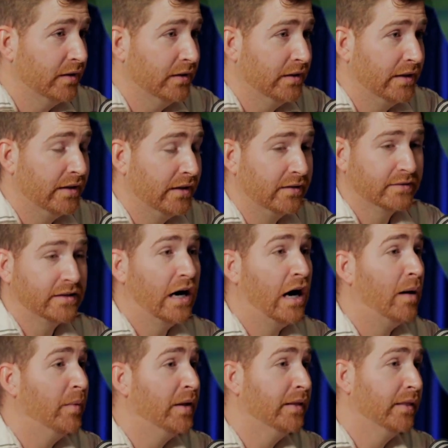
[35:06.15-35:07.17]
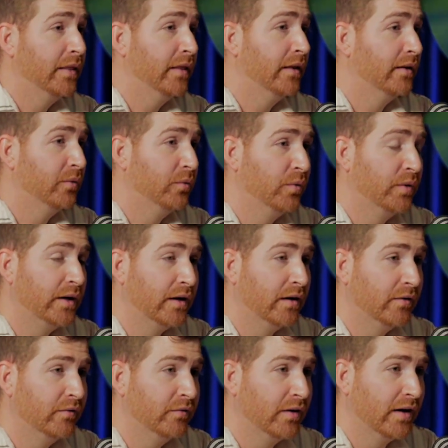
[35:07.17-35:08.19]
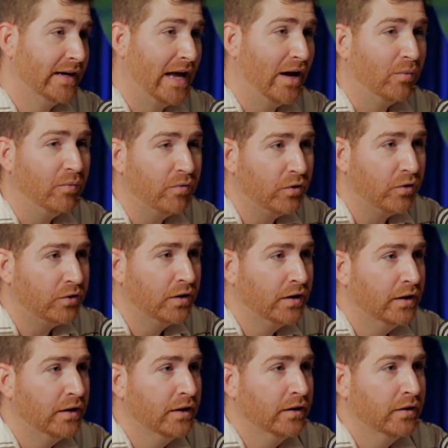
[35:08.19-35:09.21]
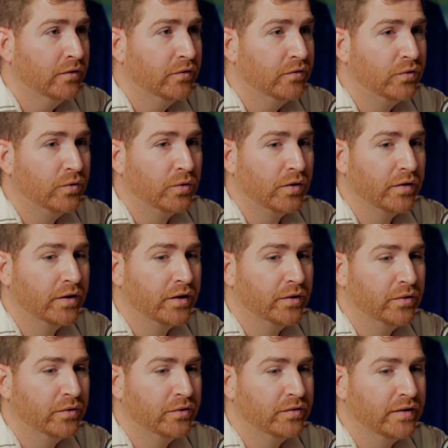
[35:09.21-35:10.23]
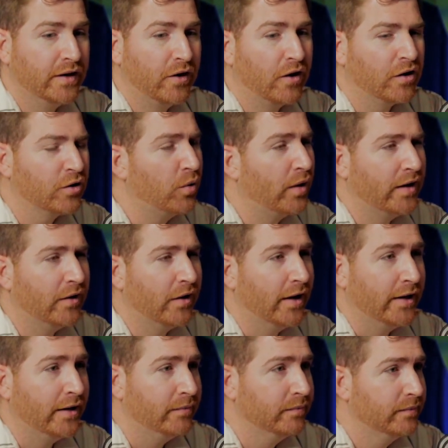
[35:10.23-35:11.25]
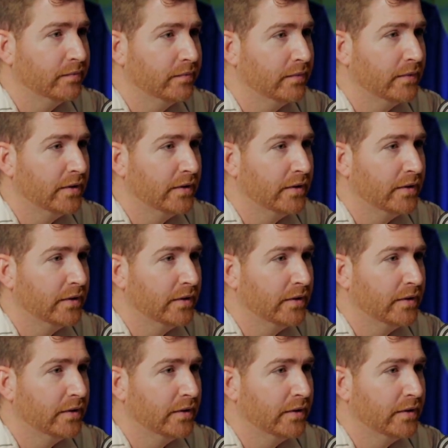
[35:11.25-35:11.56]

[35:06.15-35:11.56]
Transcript: It is common that we're very helpful for those that aren't quite ready. Mm-hmm.